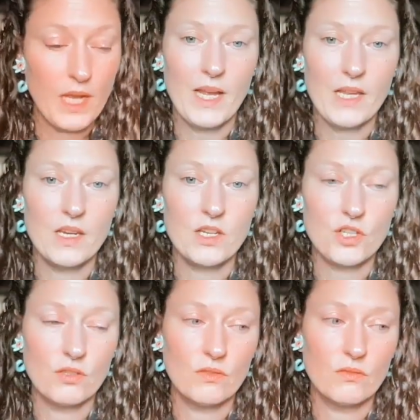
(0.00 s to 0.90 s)
My
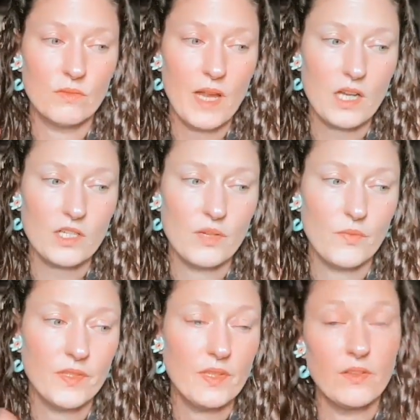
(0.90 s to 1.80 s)
initial reaction
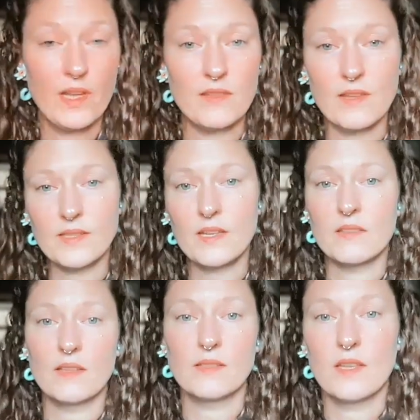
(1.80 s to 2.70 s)
was, okay, that's it.
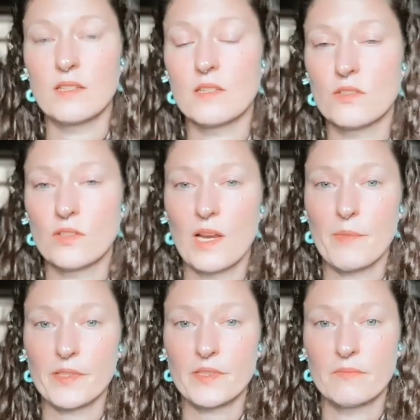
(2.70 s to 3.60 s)
That's the end of
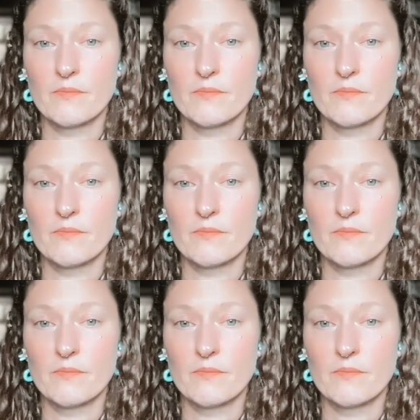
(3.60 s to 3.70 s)
ceramics.